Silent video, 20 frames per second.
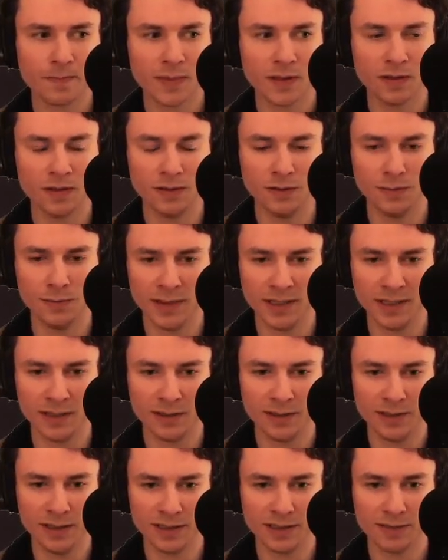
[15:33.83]
Oh my
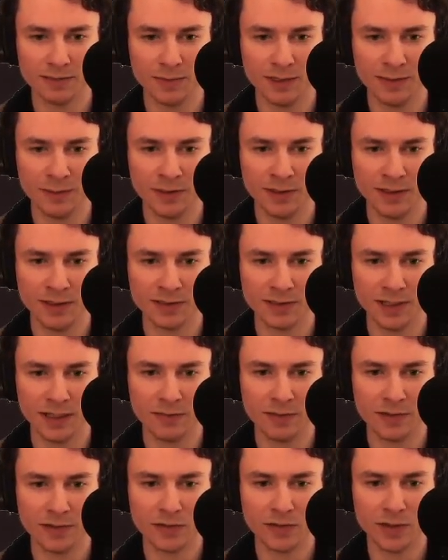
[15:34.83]
goodness, my boys are
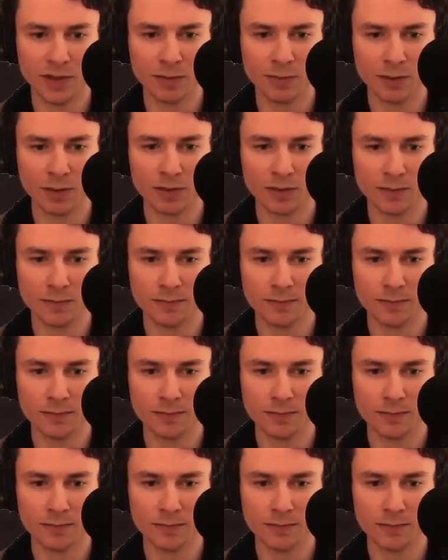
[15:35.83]
having trouble.